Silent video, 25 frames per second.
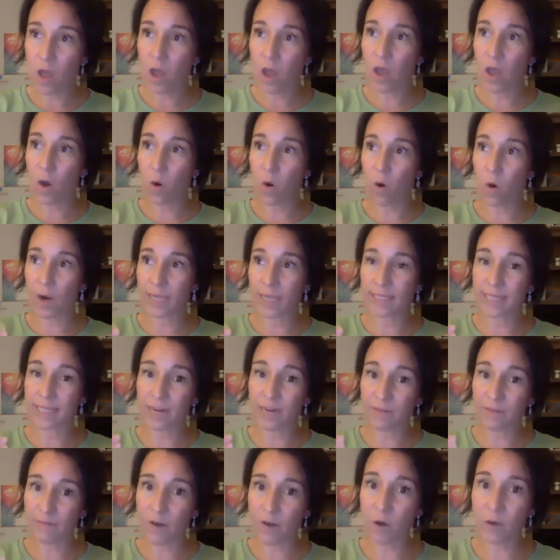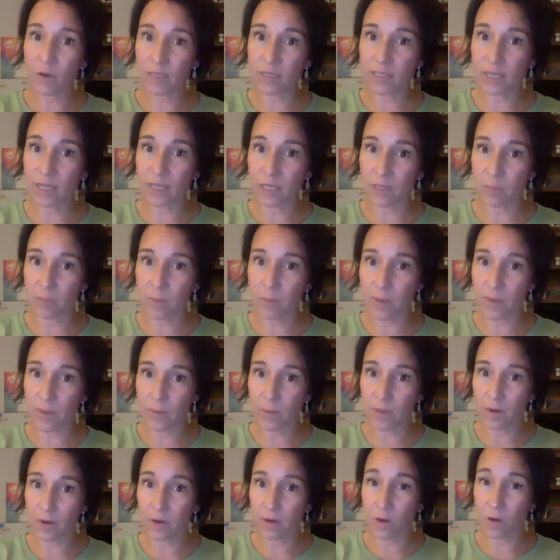or instead of focusing on the people
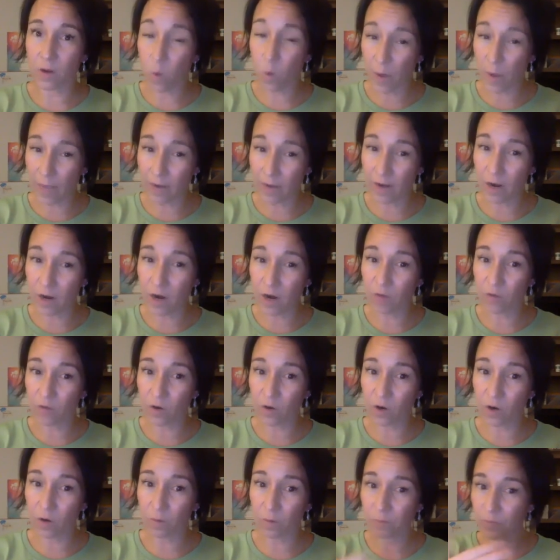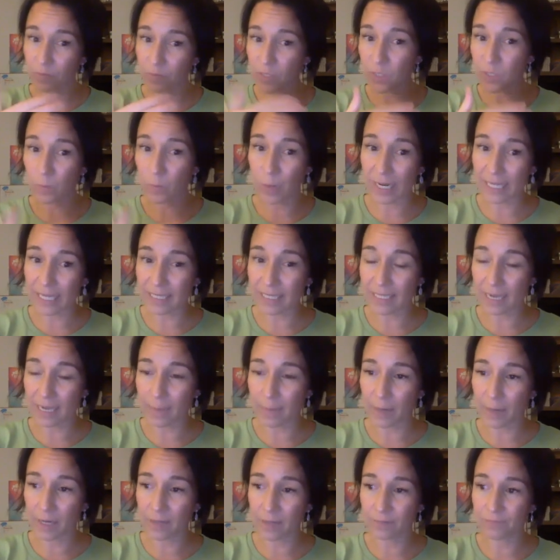that had quit over the spring and
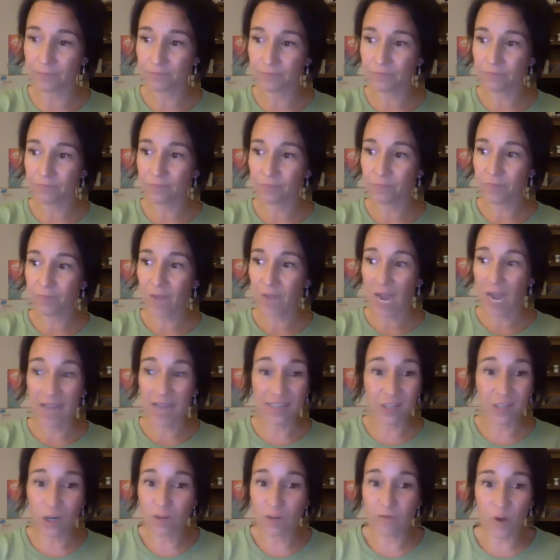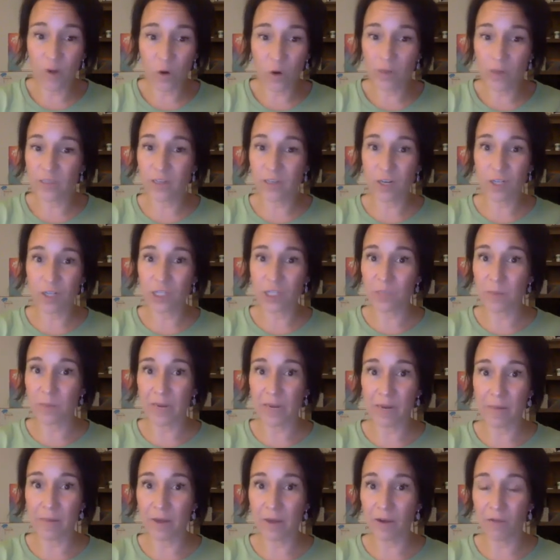summer, I started focusing on just
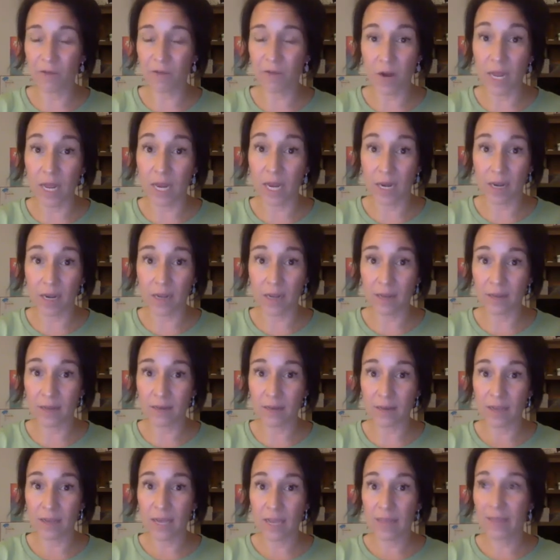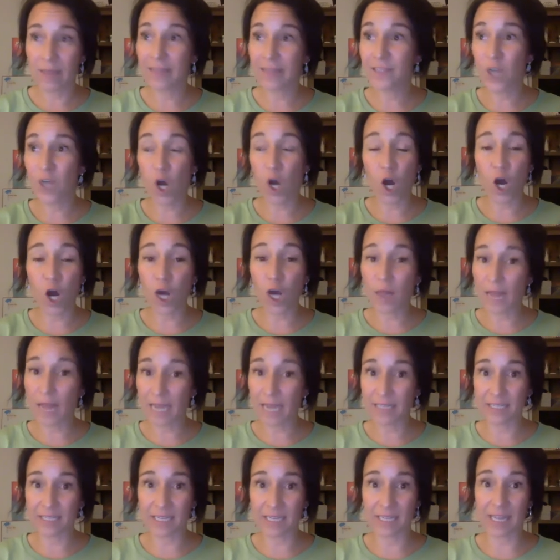being a better friend. That's all
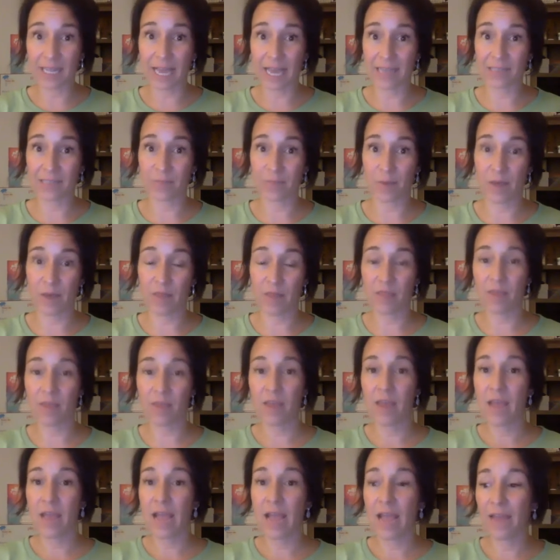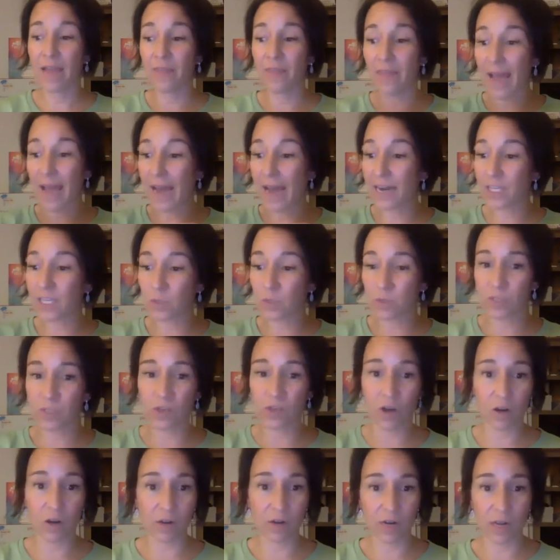I did last month. And that has
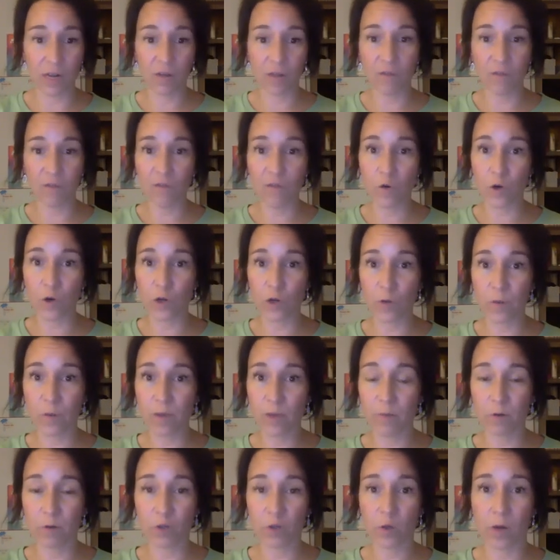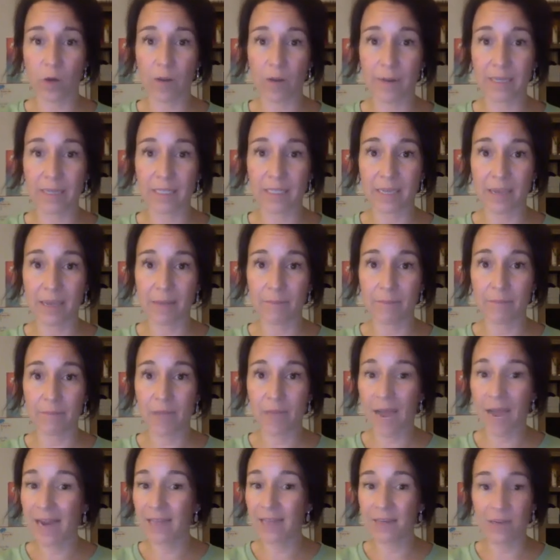resulted in 4 new people joining my team.
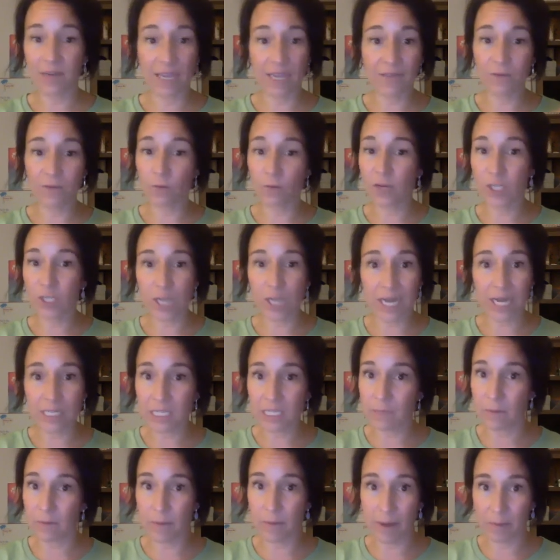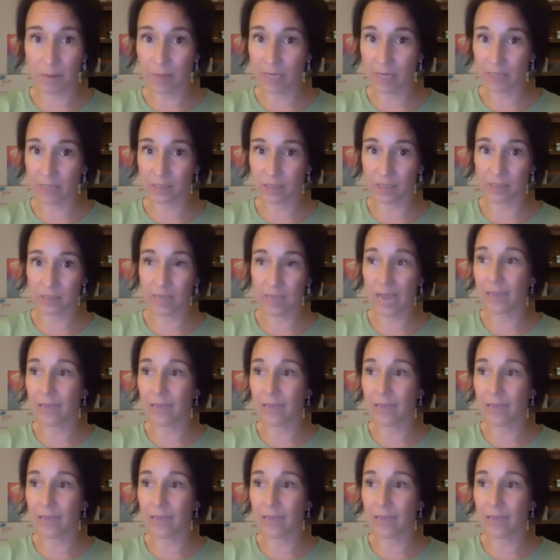I didn't even reach out to them about Plexus.